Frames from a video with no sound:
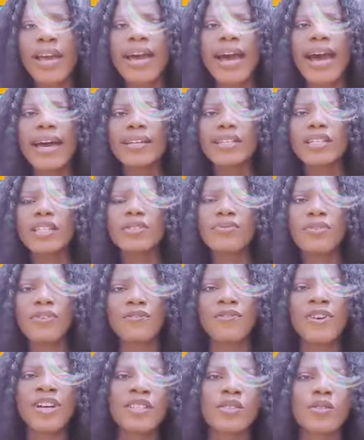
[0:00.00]
and it is
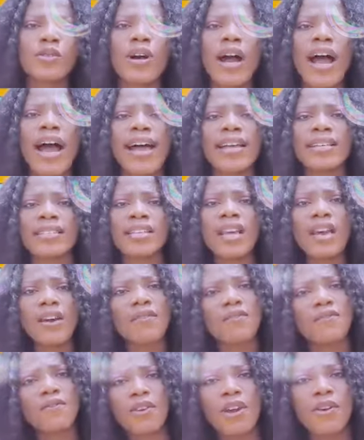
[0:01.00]
referred to as
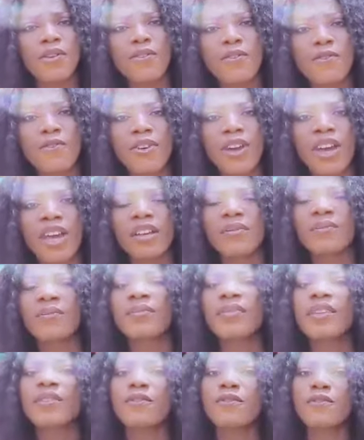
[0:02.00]
very fair,
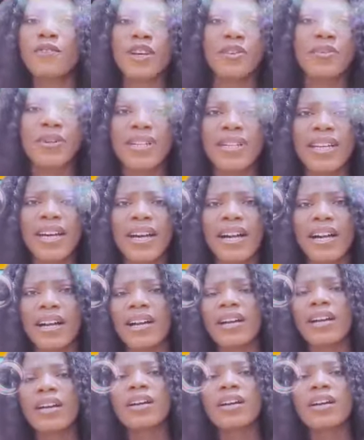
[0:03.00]
very dark,